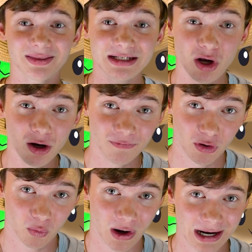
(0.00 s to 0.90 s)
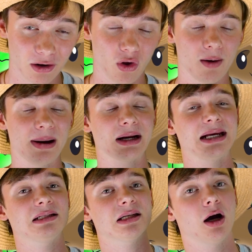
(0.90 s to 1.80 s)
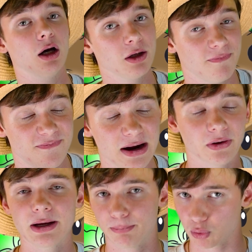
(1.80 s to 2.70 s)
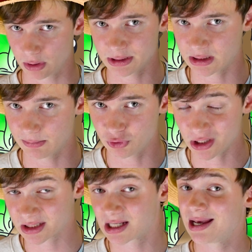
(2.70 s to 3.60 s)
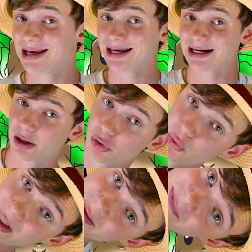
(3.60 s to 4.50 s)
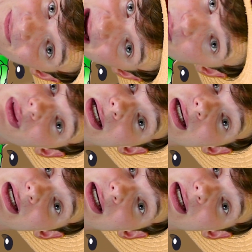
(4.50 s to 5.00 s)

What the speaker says: They talk for a while about a ton of very important subjects, including the fight with